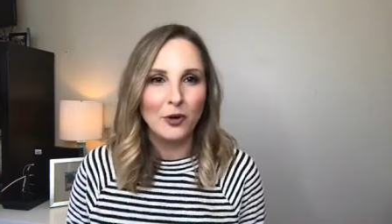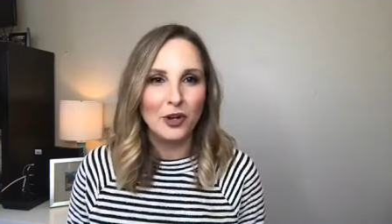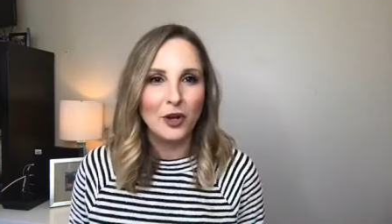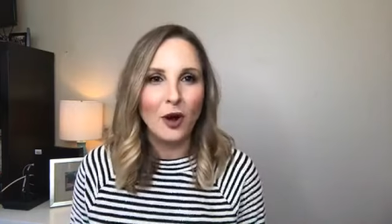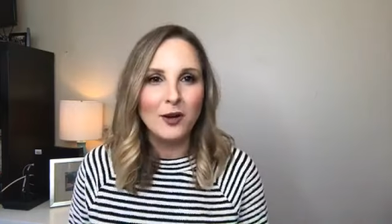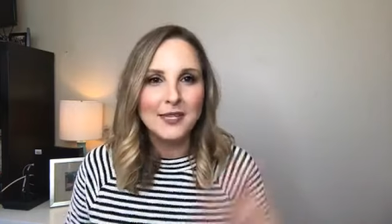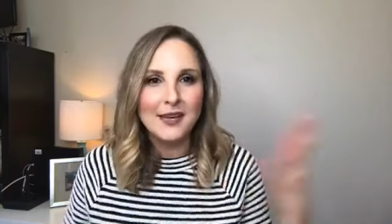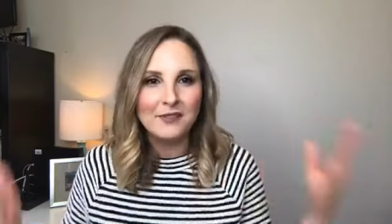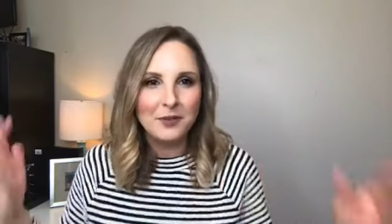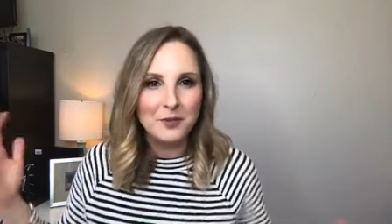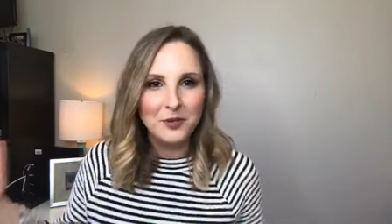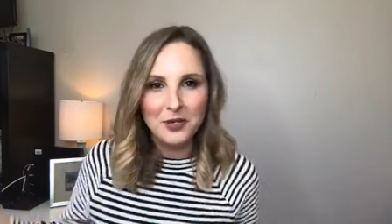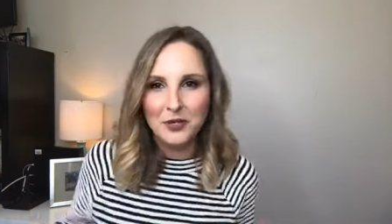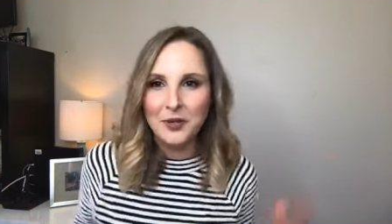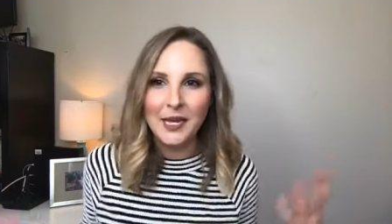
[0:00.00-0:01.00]
You always have to
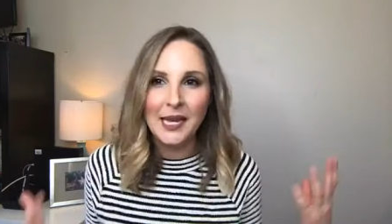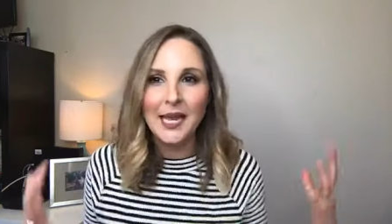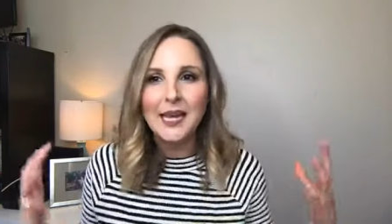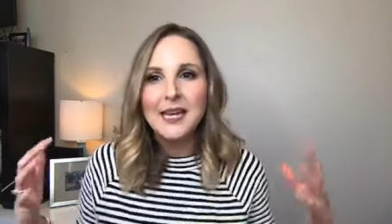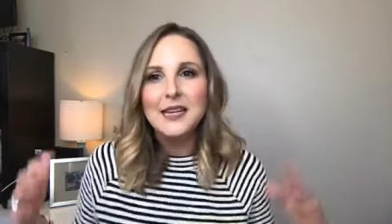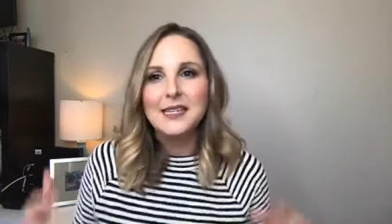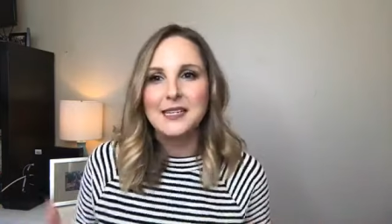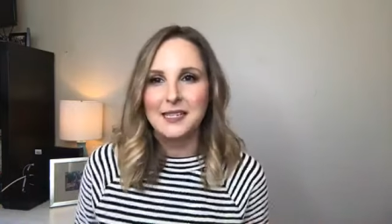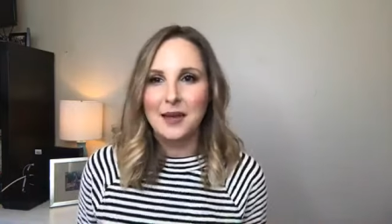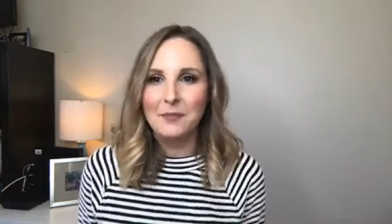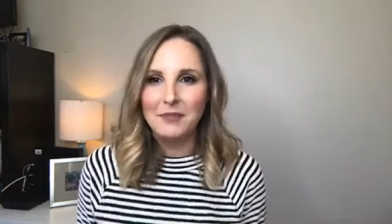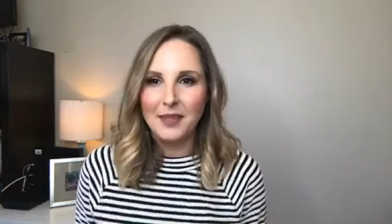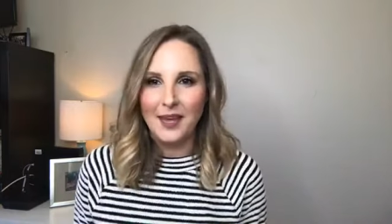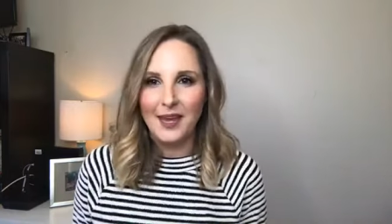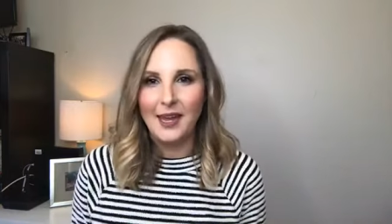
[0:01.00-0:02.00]
be doing
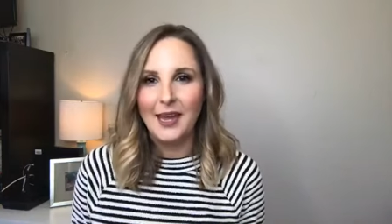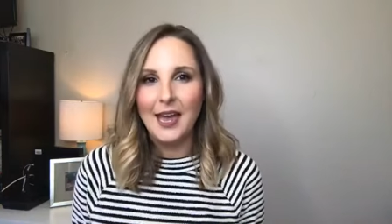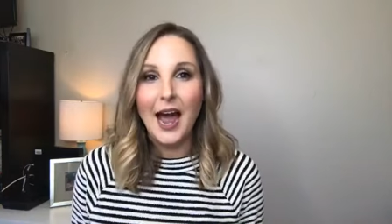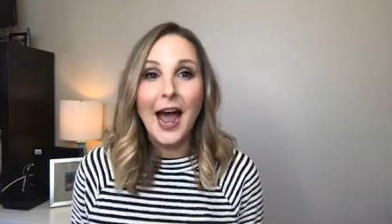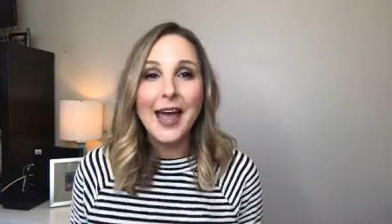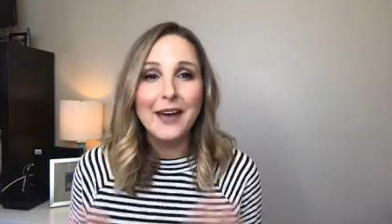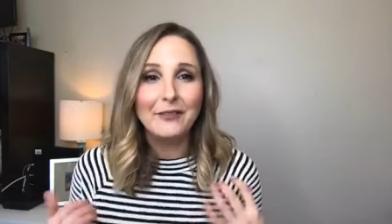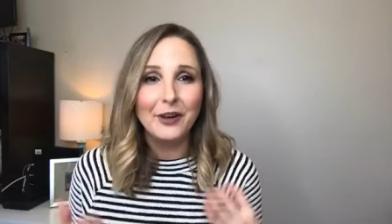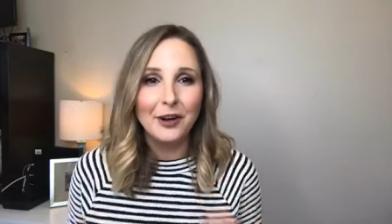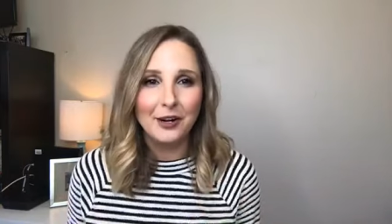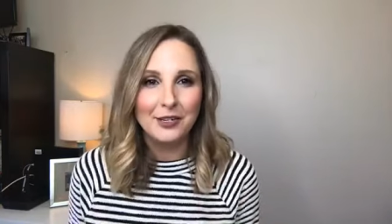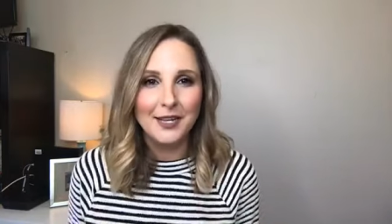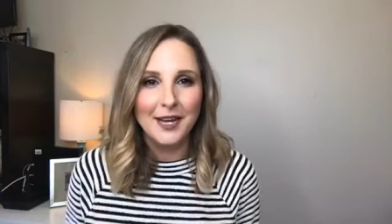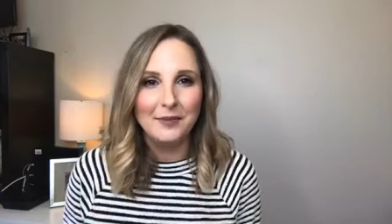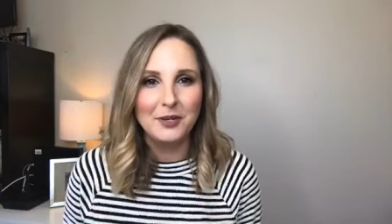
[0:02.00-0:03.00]
something. I have a
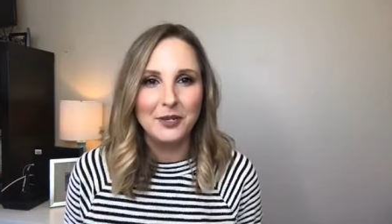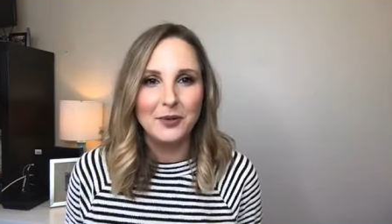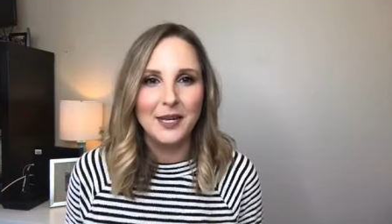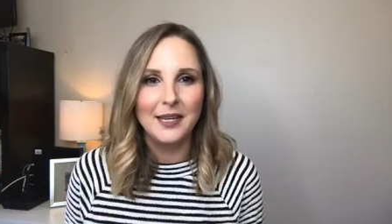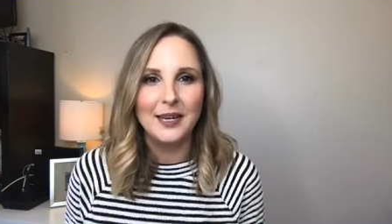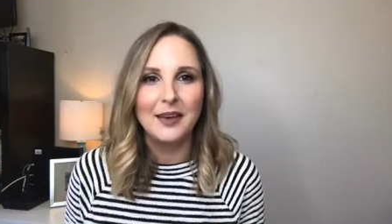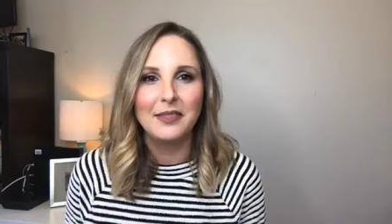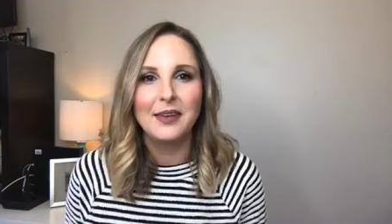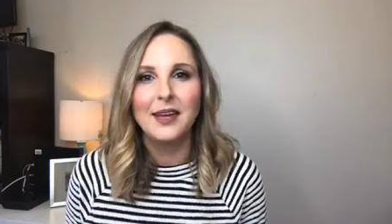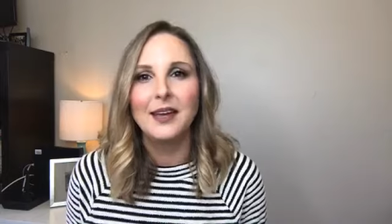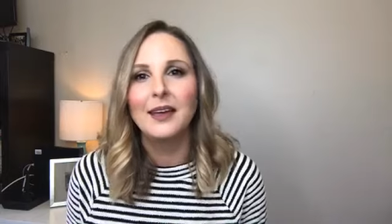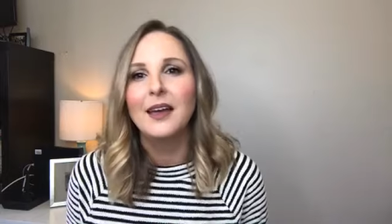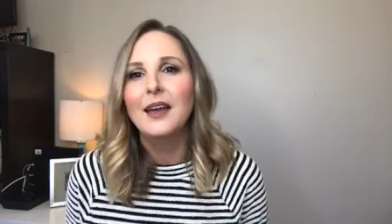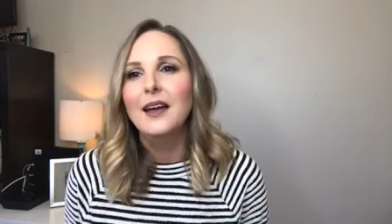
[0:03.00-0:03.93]
hard time doing nothing.